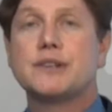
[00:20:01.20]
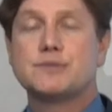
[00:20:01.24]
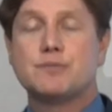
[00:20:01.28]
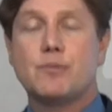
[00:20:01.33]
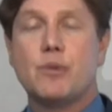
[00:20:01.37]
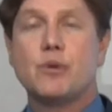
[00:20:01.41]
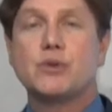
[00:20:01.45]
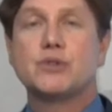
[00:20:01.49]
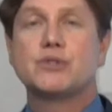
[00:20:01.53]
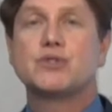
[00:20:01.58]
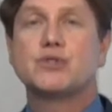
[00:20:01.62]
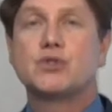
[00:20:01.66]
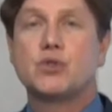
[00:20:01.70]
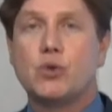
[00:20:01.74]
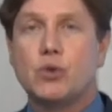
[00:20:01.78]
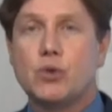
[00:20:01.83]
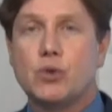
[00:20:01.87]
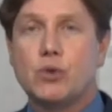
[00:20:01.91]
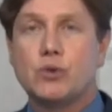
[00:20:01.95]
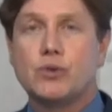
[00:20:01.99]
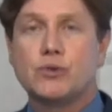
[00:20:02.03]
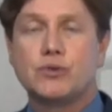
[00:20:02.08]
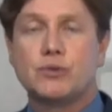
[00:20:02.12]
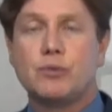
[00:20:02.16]
Because most
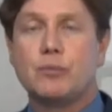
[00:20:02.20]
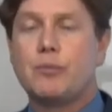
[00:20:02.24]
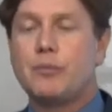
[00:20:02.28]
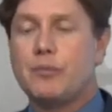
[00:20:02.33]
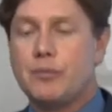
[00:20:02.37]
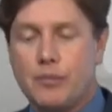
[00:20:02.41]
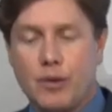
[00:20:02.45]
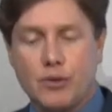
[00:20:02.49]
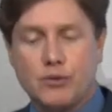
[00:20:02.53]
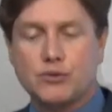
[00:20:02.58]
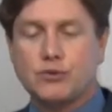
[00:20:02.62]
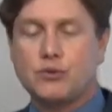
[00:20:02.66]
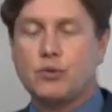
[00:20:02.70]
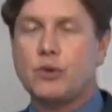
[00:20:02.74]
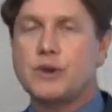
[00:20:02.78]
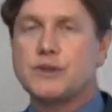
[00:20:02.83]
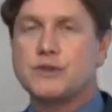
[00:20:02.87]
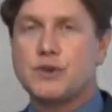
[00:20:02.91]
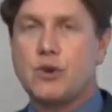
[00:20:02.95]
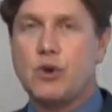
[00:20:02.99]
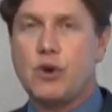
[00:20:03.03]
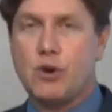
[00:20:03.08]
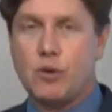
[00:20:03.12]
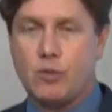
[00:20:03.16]
schools, most
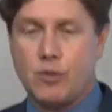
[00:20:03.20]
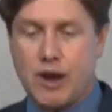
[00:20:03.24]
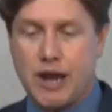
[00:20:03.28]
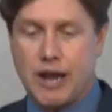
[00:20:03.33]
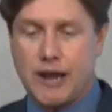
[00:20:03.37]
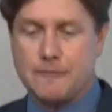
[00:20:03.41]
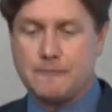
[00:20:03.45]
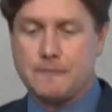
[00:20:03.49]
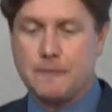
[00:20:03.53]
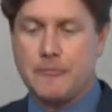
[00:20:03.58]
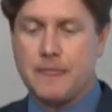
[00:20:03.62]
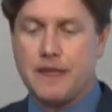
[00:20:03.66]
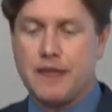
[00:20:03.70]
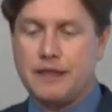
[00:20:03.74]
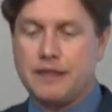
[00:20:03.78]
stories go away.